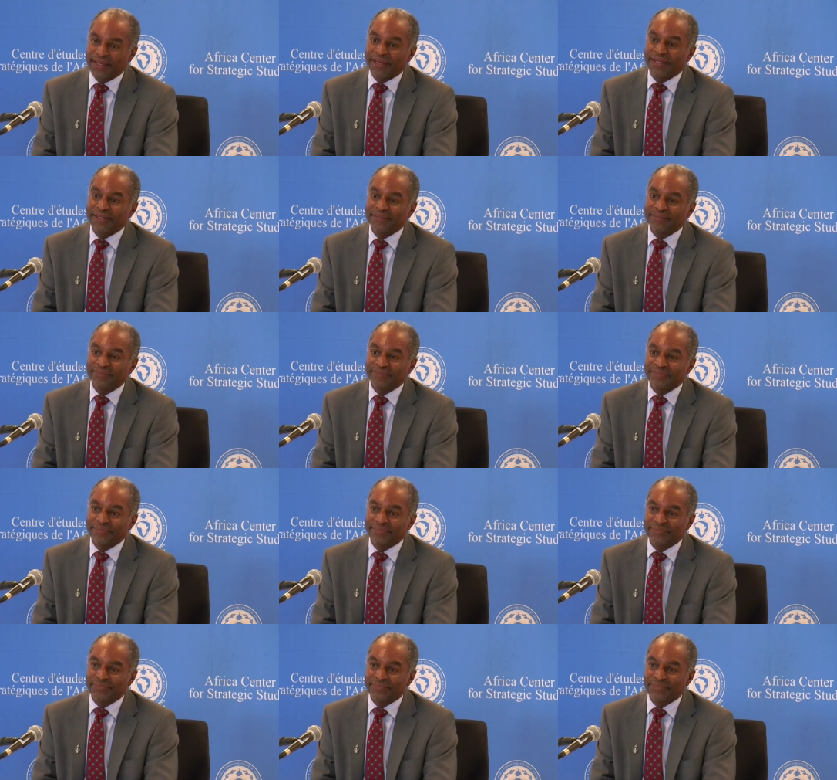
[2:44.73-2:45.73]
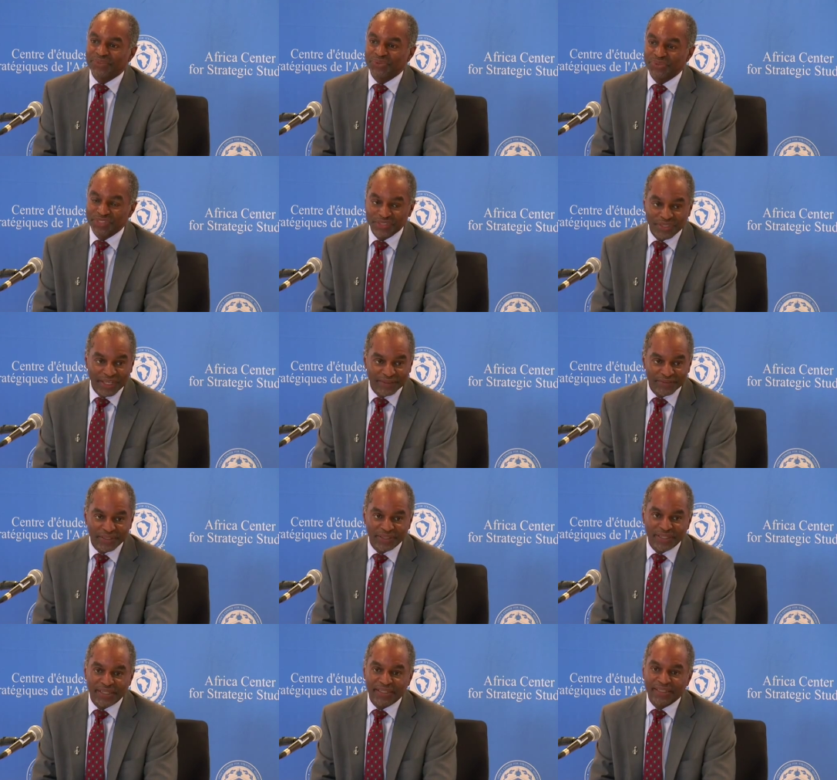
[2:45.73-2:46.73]
Um, you still have
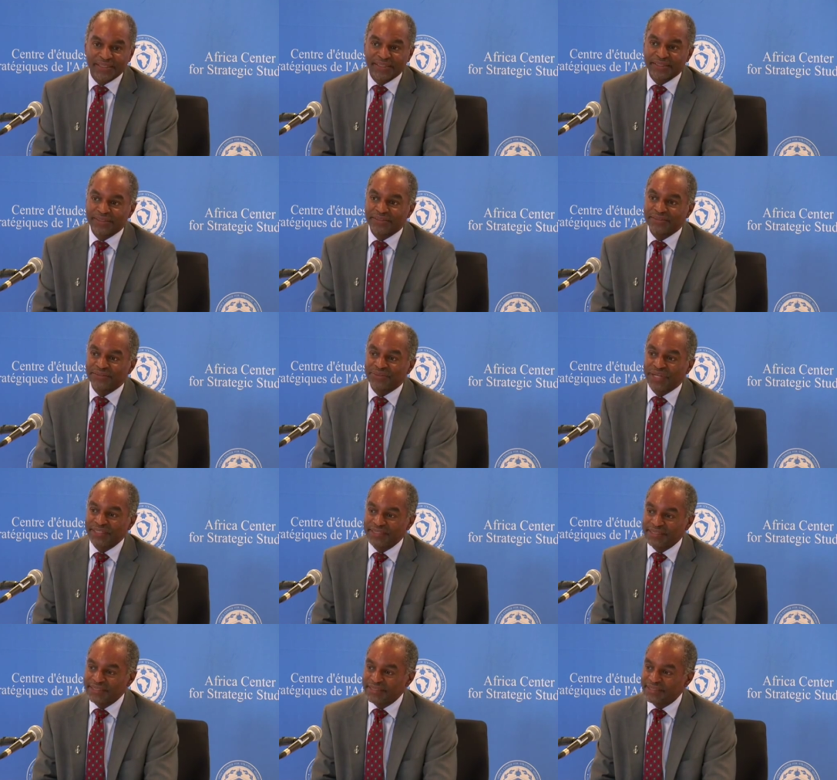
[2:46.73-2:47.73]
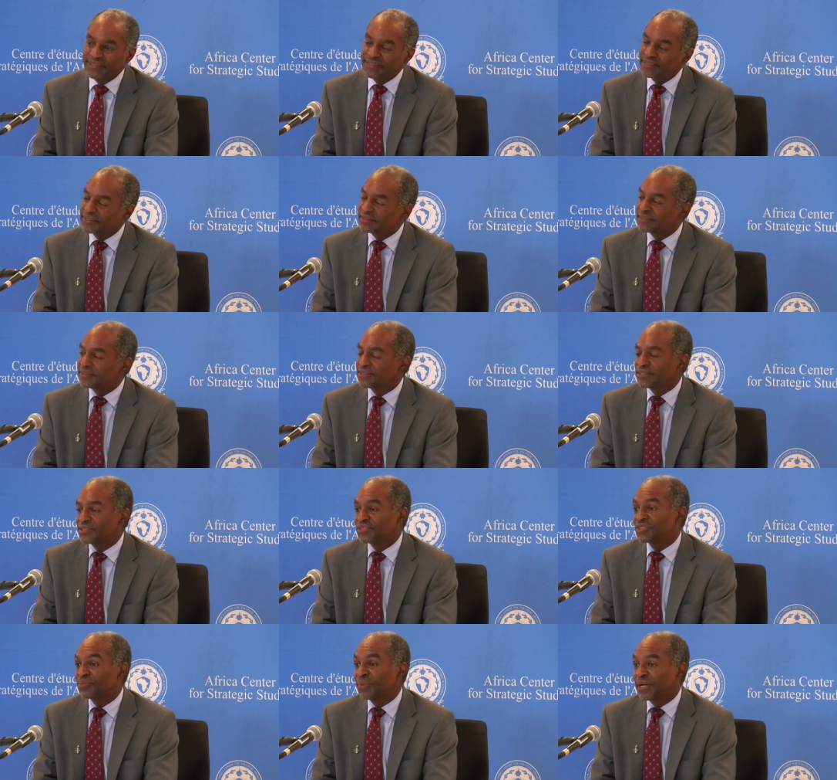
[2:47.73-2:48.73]
uh, crises in, in
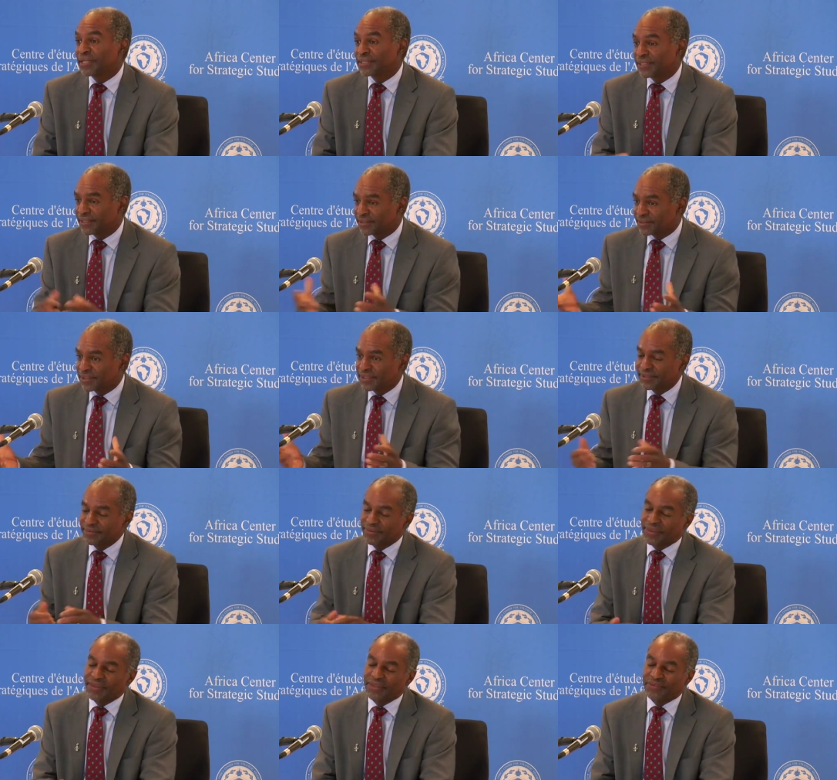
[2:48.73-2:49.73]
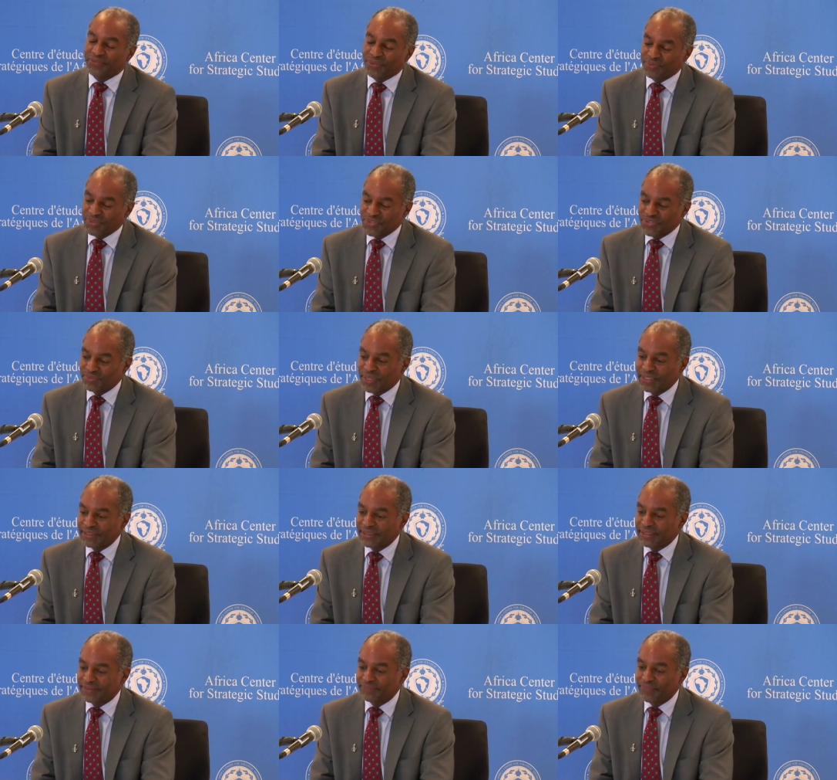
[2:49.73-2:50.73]
Somalia, uh, the former
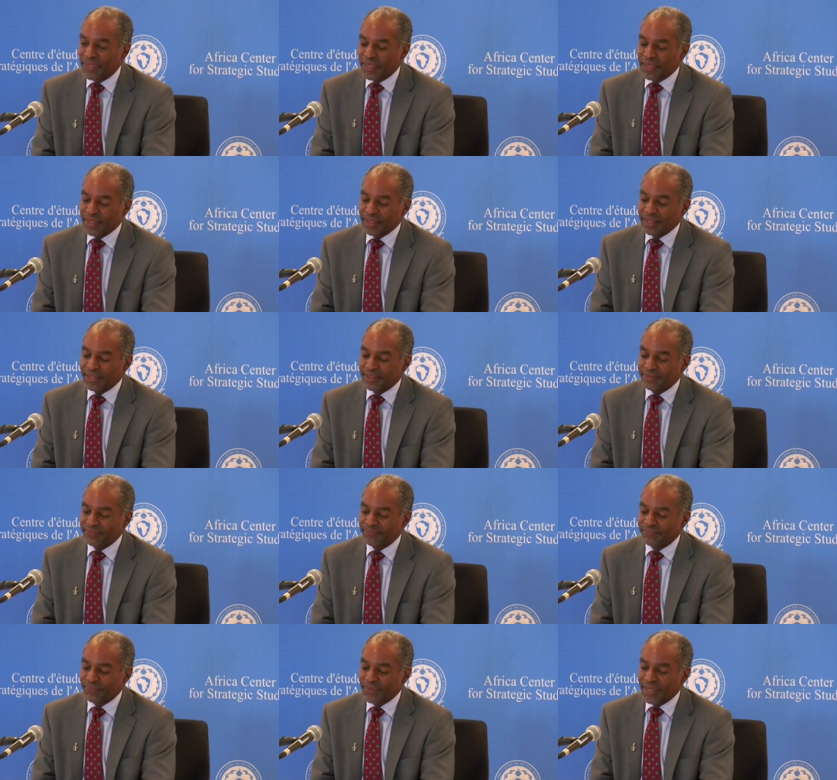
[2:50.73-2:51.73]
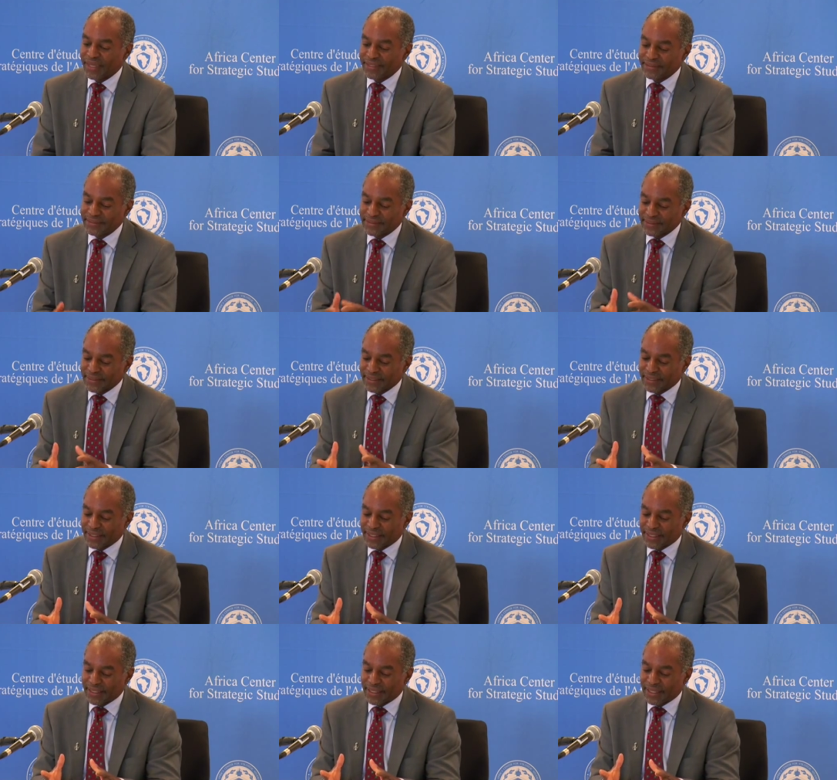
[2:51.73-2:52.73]
Somalia. Um, and,
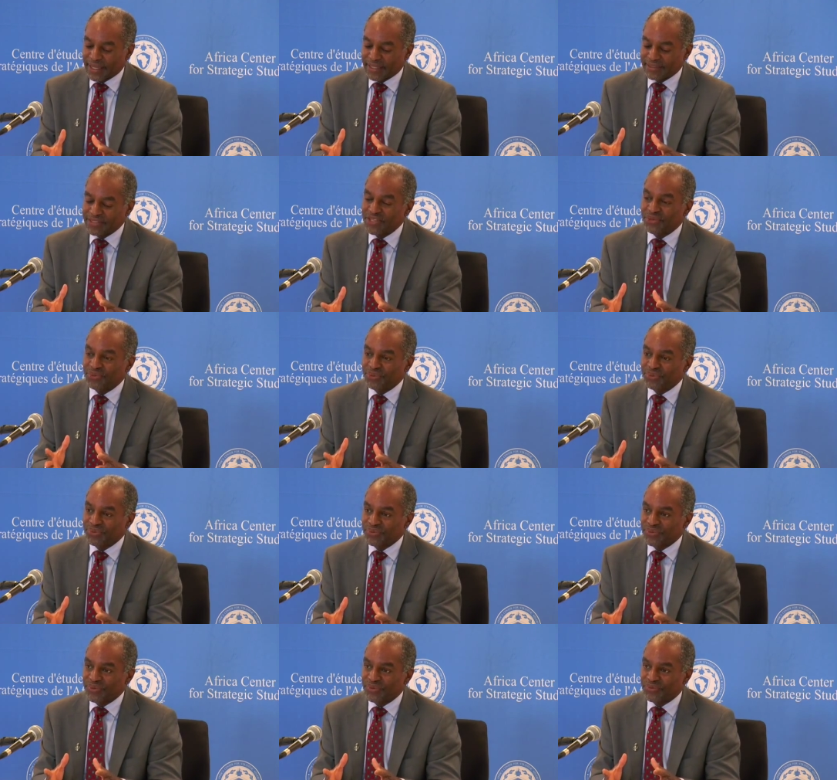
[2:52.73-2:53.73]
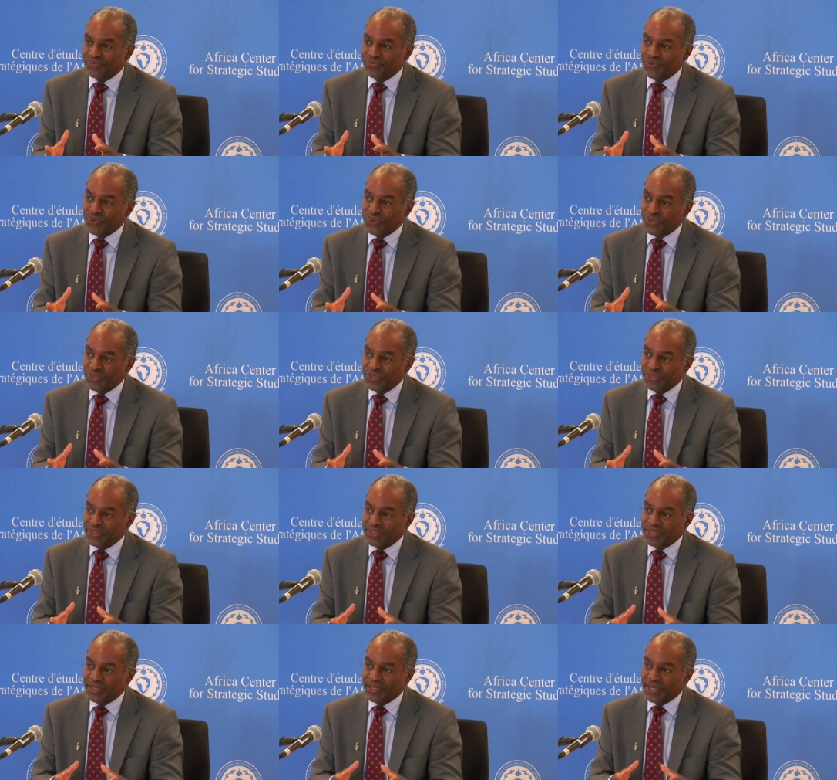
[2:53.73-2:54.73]
and so for
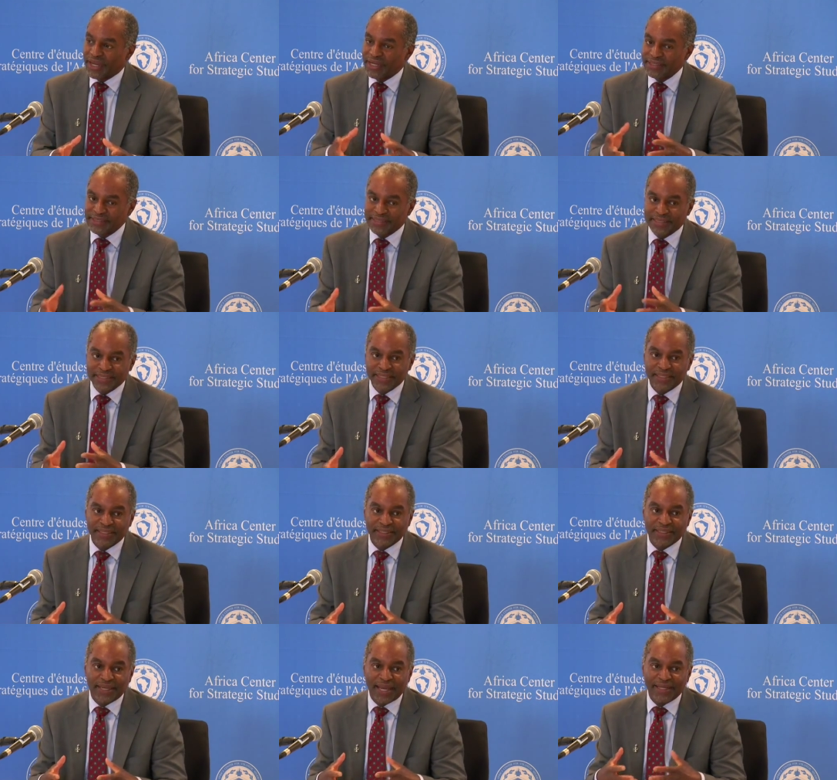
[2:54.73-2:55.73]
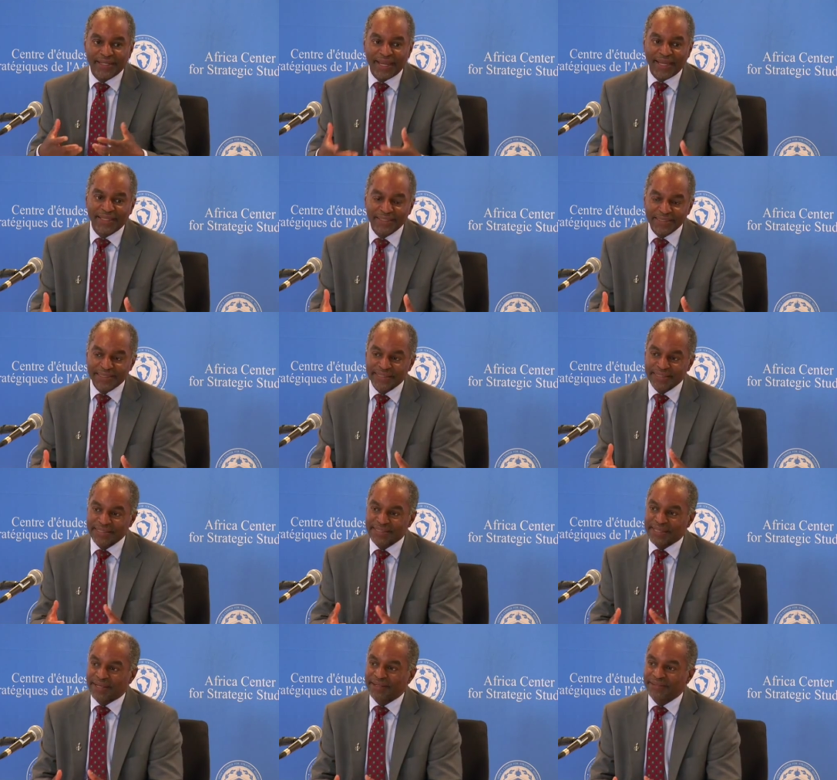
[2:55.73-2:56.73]
us, the
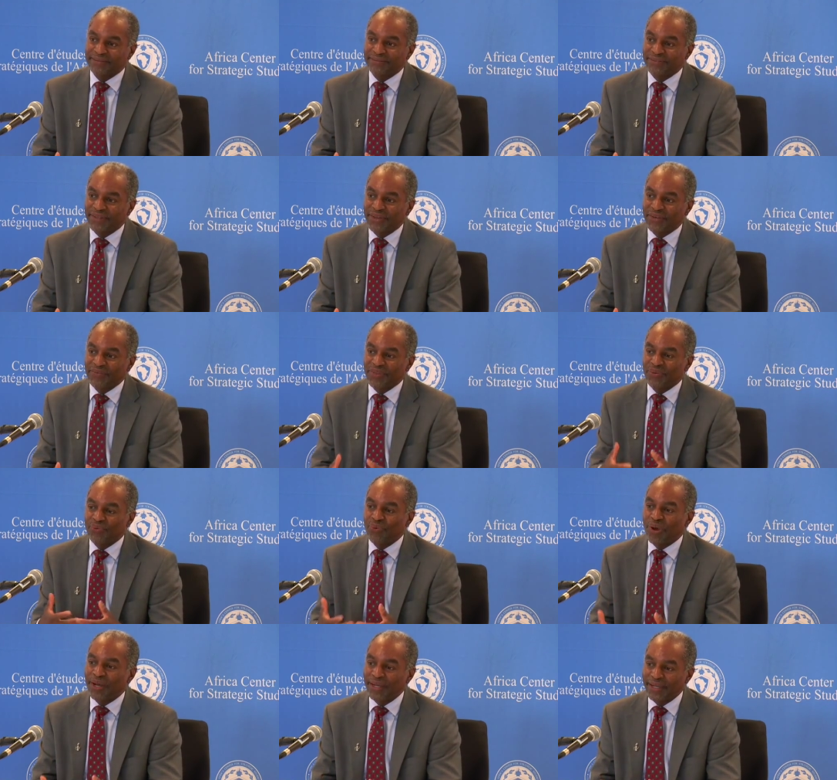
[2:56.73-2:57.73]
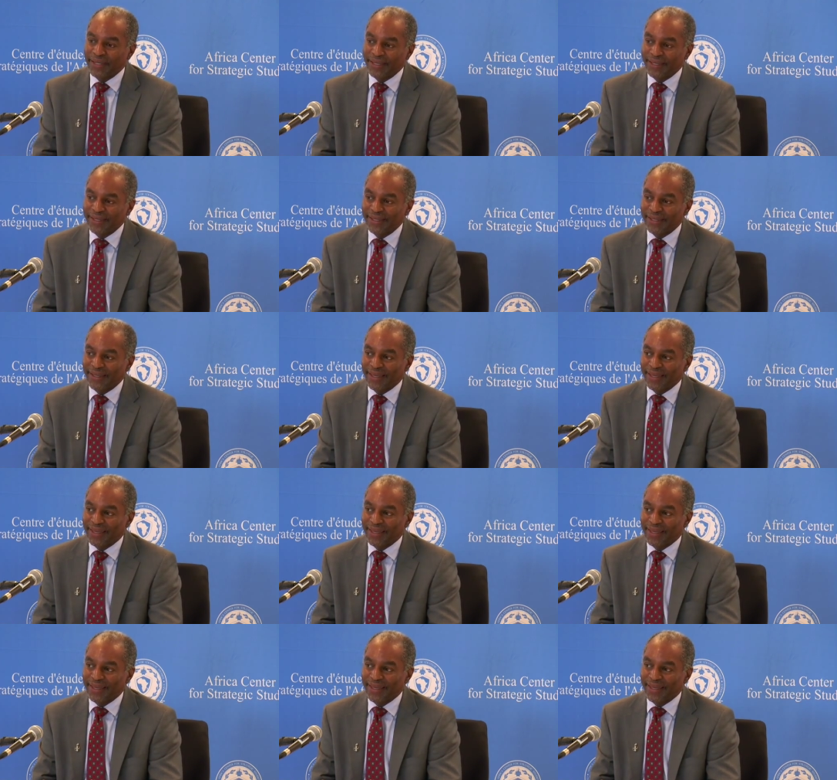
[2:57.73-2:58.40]
analysis of why